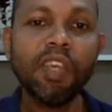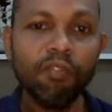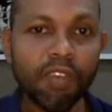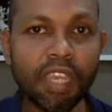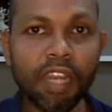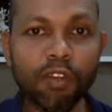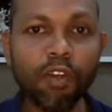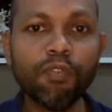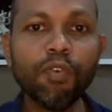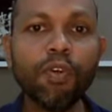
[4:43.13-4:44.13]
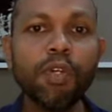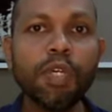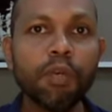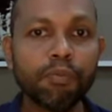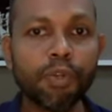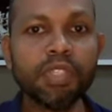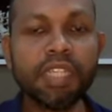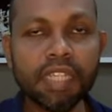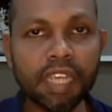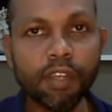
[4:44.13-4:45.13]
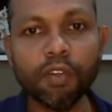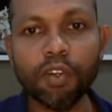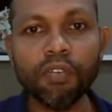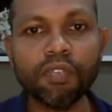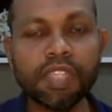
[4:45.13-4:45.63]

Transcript: we can go for project kickoff,